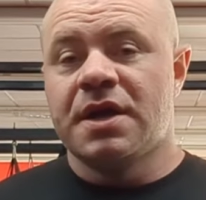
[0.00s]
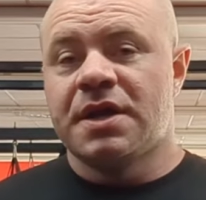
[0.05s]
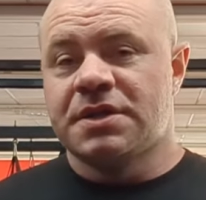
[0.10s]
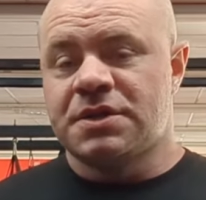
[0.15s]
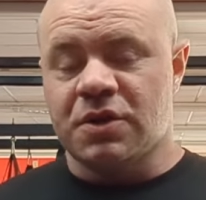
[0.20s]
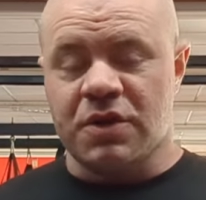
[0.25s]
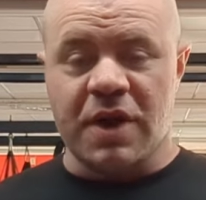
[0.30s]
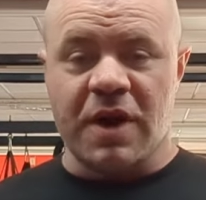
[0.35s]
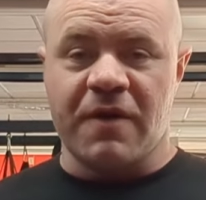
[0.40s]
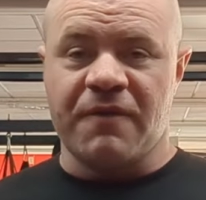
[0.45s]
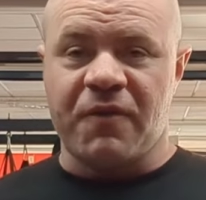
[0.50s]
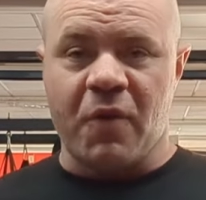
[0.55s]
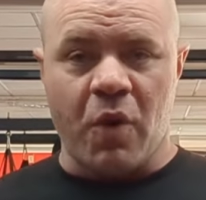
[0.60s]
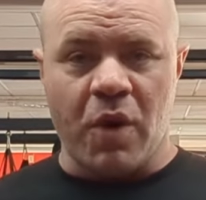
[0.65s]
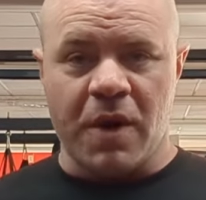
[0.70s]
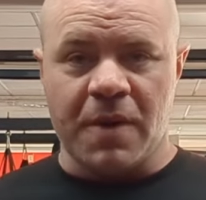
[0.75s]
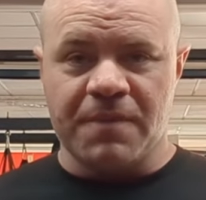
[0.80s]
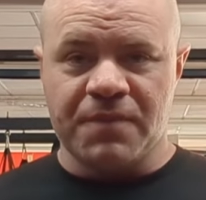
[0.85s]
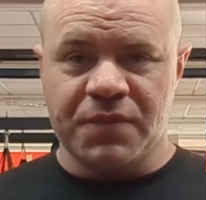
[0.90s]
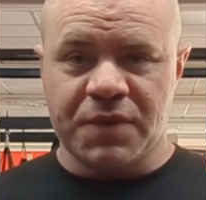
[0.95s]
So
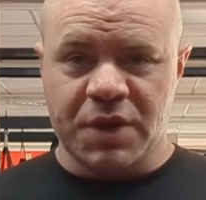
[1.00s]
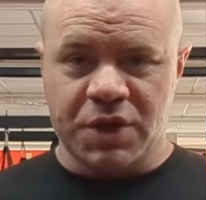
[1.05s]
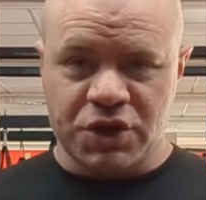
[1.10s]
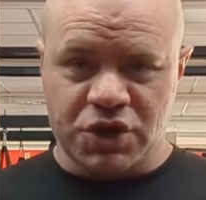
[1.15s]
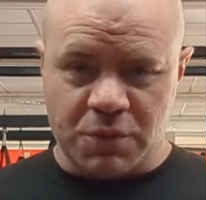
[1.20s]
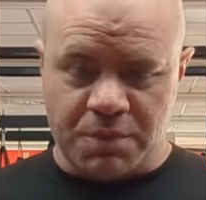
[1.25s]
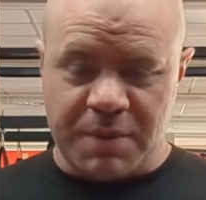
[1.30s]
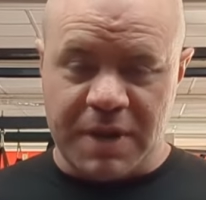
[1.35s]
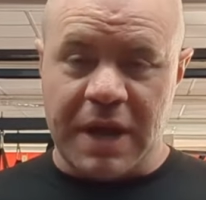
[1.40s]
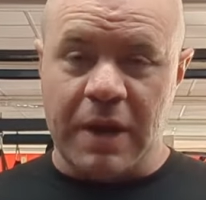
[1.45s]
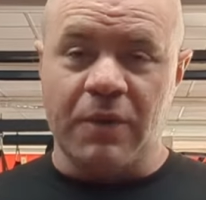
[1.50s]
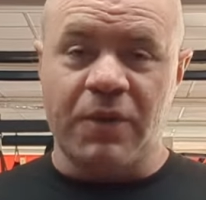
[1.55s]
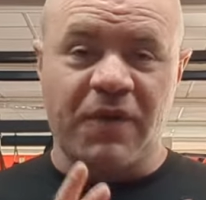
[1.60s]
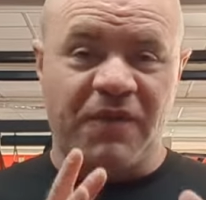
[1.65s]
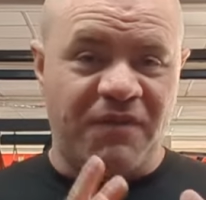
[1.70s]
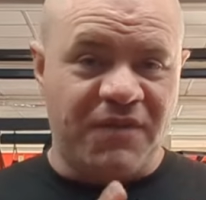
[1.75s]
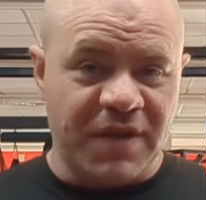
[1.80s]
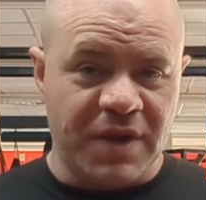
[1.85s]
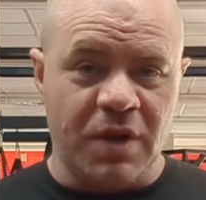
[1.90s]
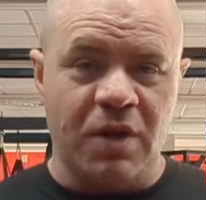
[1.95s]
therefore, you should be able to
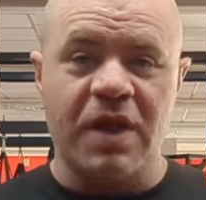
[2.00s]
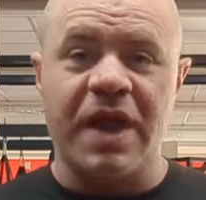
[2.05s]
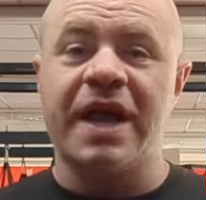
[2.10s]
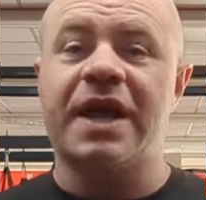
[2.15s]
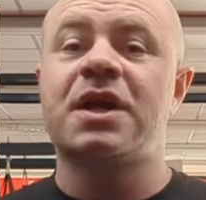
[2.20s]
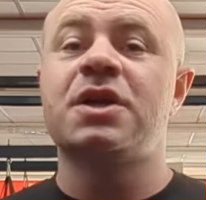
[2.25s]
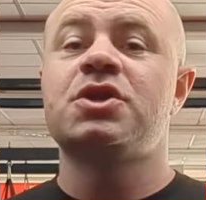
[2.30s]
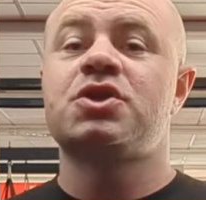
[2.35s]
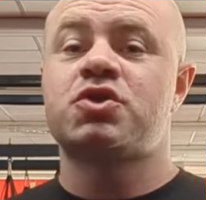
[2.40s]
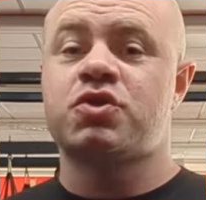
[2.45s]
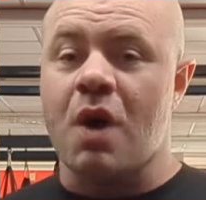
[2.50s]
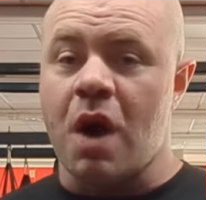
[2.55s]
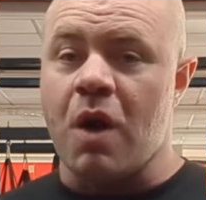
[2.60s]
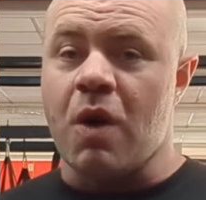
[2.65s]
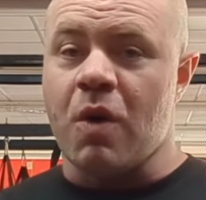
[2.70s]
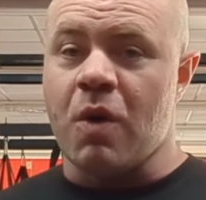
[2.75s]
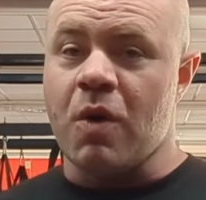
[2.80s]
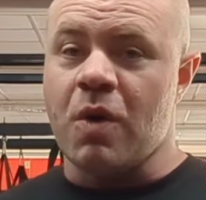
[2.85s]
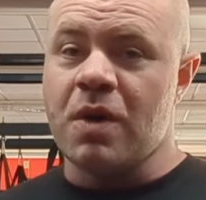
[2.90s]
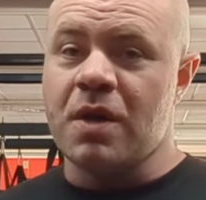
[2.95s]
feel and
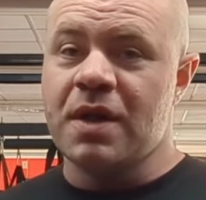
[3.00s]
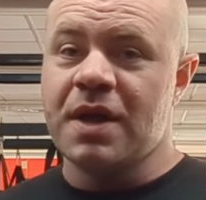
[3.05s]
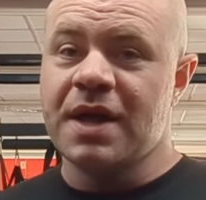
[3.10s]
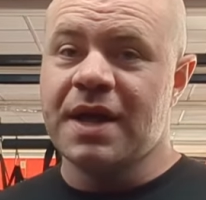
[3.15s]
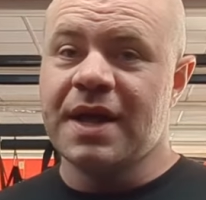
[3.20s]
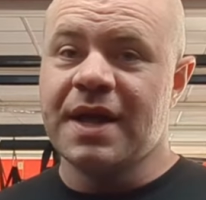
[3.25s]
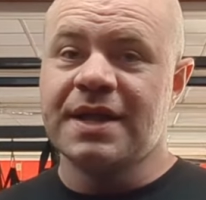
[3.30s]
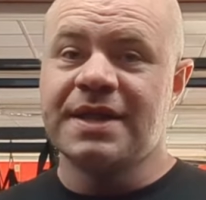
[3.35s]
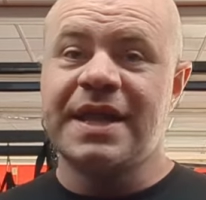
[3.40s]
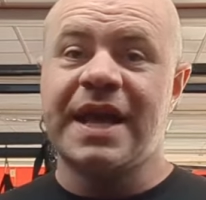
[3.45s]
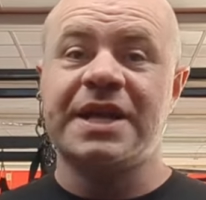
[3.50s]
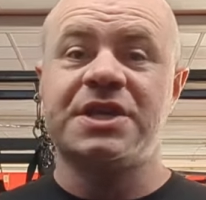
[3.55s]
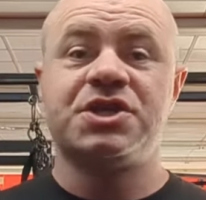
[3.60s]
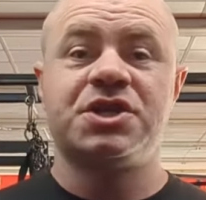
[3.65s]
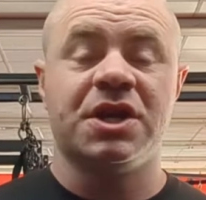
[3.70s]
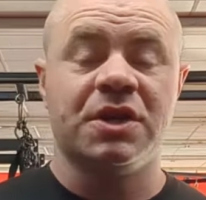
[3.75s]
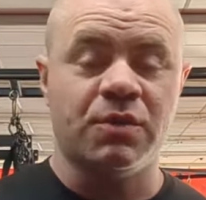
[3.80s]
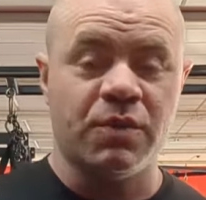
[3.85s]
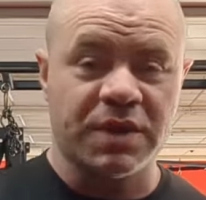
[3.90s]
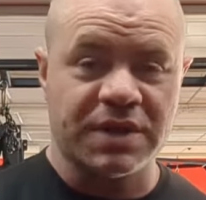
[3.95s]
control that
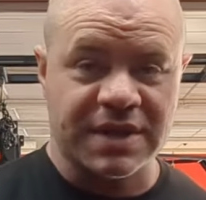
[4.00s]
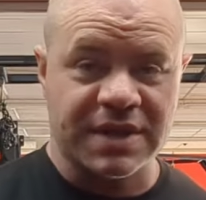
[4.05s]
chin with